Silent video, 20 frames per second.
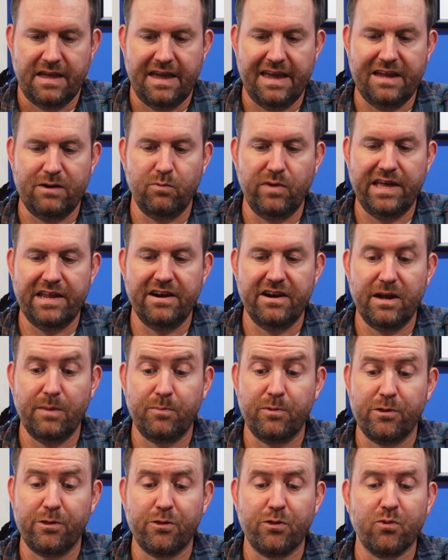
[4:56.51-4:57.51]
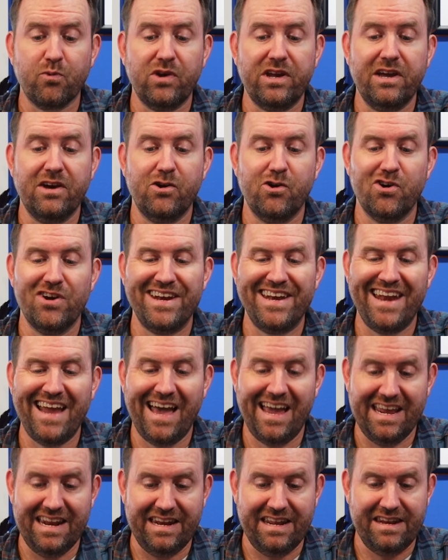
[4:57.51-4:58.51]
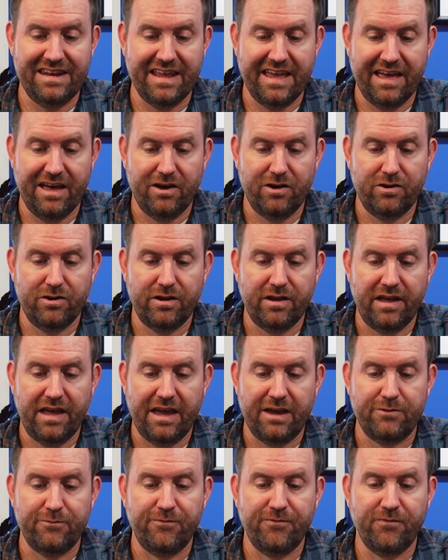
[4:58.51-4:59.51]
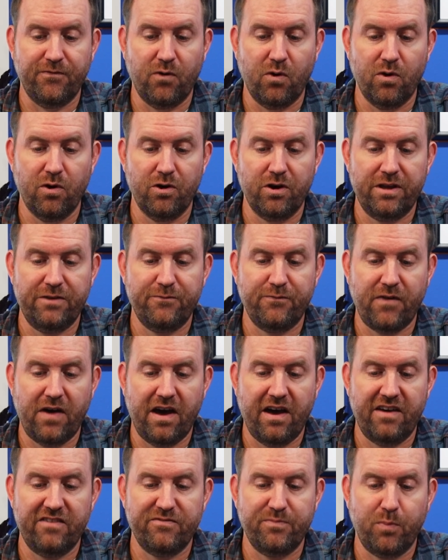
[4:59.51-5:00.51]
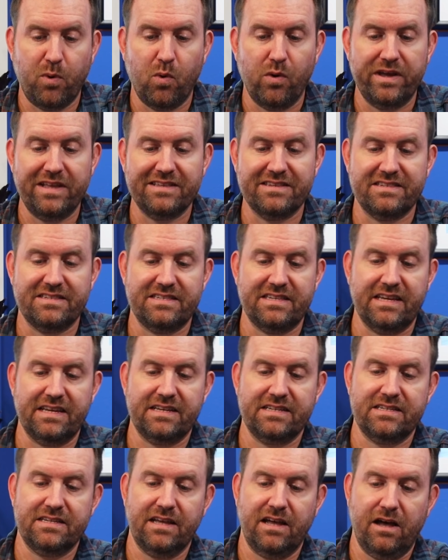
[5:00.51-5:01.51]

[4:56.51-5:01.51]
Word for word: And we ended up with 390 down and 45.6